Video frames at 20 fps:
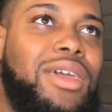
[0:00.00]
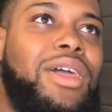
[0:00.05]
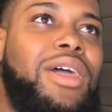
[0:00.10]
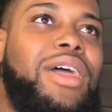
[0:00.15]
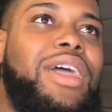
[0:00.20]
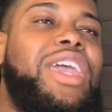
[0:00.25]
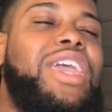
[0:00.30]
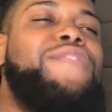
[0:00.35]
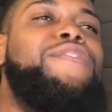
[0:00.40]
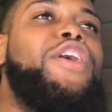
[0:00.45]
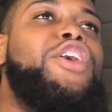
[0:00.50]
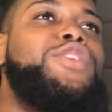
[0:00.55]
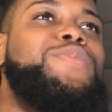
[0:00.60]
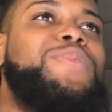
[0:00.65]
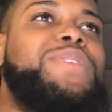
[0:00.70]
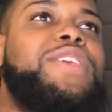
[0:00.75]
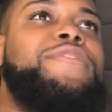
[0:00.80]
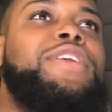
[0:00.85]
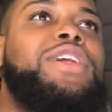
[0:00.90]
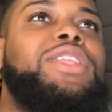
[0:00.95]
He very
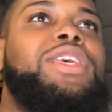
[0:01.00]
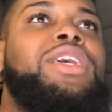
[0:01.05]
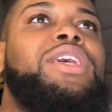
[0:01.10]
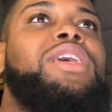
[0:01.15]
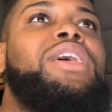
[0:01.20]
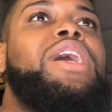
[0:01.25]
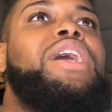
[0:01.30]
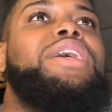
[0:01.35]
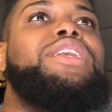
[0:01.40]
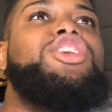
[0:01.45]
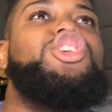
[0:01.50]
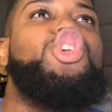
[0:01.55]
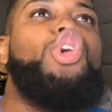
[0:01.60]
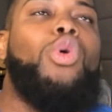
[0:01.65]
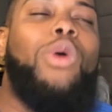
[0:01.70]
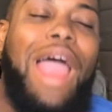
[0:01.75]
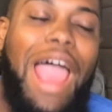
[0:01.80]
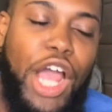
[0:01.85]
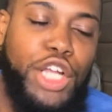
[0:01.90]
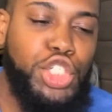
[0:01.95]
specifically
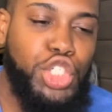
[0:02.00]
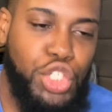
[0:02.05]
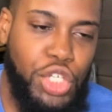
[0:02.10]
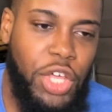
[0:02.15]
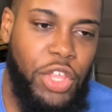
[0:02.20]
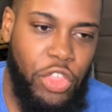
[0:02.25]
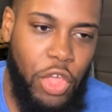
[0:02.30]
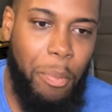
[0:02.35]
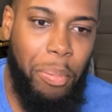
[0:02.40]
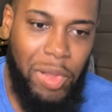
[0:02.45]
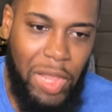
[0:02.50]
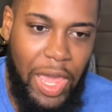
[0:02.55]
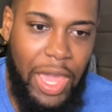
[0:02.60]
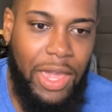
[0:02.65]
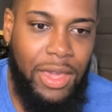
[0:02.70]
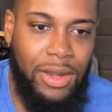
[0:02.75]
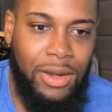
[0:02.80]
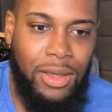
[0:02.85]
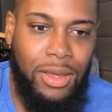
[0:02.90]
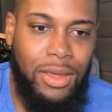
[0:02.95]
crashed the
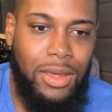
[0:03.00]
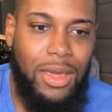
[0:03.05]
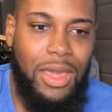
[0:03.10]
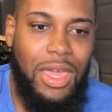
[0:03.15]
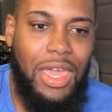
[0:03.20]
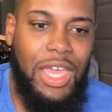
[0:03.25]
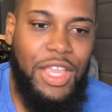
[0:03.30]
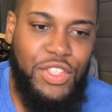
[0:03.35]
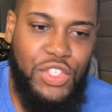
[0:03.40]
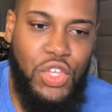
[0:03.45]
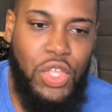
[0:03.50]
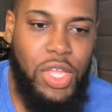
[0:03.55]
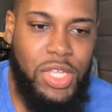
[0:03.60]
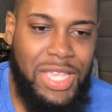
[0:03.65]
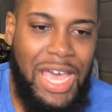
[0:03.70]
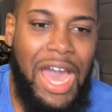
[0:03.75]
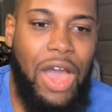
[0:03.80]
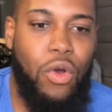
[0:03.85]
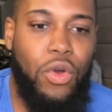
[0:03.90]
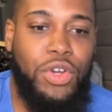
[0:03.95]
plane into the
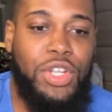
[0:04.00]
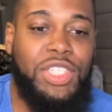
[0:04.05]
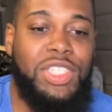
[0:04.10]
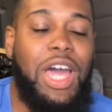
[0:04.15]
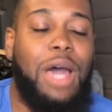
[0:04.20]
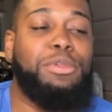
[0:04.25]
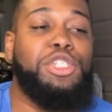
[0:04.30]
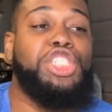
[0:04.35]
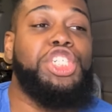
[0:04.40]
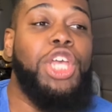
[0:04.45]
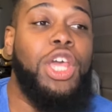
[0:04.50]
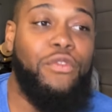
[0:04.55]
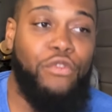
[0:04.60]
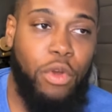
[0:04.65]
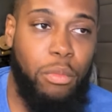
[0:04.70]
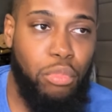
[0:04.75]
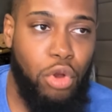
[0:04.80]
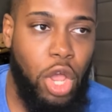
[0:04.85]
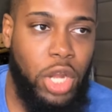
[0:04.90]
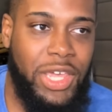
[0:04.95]
tower to stop Shin
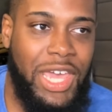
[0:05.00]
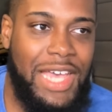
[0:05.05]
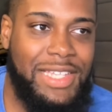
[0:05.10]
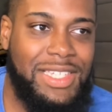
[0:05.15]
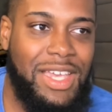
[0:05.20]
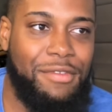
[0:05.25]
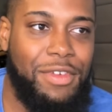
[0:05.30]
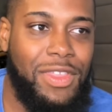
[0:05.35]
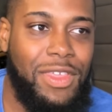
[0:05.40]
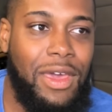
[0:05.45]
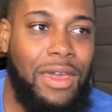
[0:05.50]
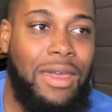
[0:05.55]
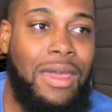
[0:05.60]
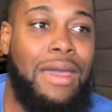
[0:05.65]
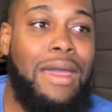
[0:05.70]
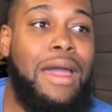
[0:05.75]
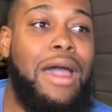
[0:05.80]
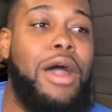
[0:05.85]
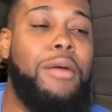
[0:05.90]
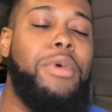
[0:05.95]
from broadcasting everything.
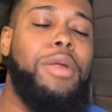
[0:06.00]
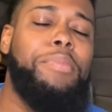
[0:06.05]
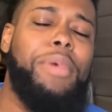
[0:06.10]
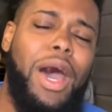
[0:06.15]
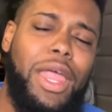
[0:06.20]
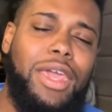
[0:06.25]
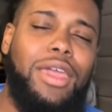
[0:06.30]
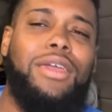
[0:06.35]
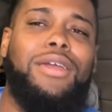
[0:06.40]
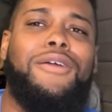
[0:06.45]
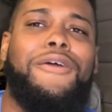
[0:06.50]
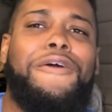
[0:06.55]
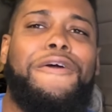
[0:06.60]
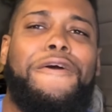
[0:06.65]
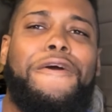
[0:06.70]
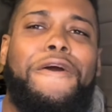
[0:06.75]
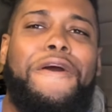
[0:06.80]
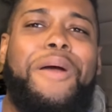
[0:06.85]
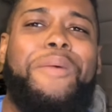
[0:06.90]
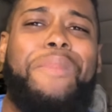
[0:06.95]
But buddy,
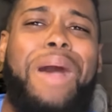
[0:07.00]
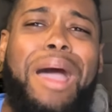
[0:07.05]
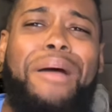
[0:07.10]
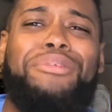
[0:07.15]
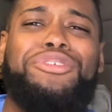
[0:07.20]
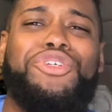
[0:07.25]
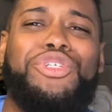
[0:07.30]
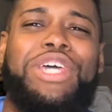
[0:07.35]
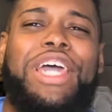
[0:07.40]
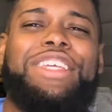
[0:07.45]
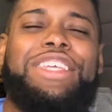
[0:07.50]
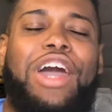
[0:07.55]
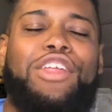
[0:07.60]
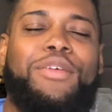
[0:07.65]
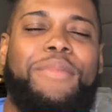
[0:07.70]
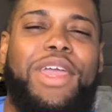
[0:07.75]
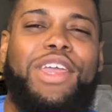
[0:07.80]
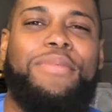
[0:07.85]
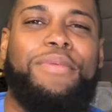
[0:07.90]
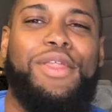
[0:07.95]
why would you take down your
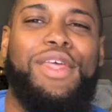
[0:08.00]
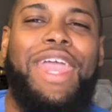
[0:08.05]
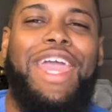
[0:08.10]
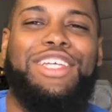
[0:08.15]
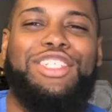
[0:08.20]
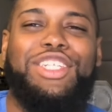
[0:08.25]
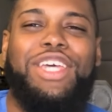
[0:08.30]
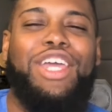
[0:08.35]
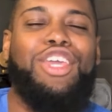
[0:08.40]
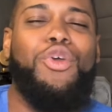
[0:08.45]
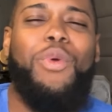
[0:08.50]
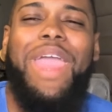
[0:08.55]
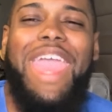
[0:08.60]
main communication tower?